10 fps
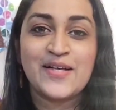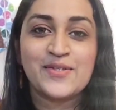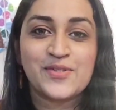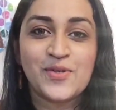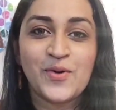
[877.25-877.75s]

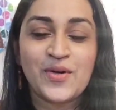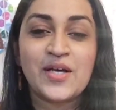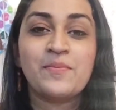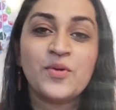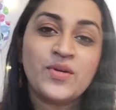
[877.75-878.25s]
So,
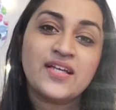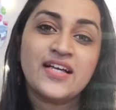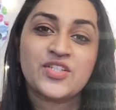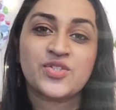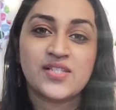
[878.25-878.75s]

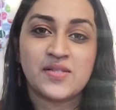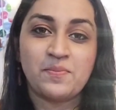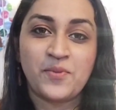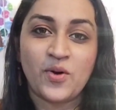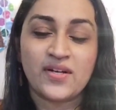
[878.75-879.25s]
communication is
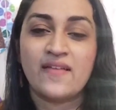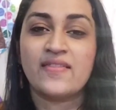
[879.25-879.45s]
important,